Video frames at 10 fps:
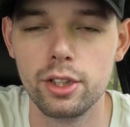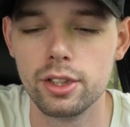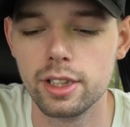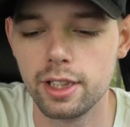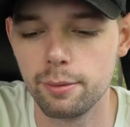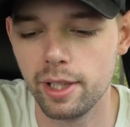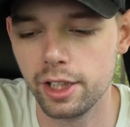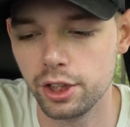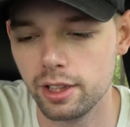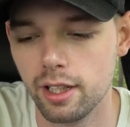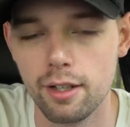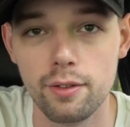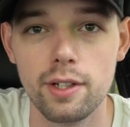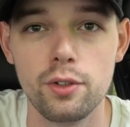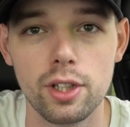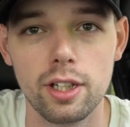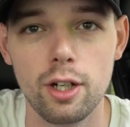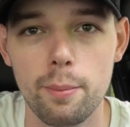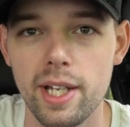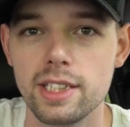your determination of if you're going to
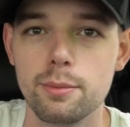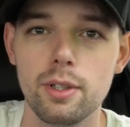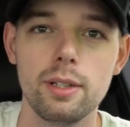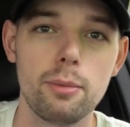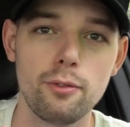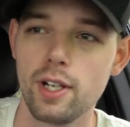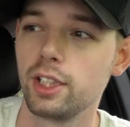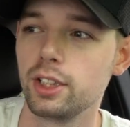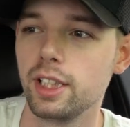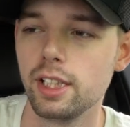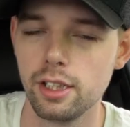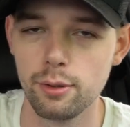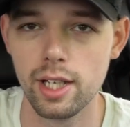go pay someone professionally to do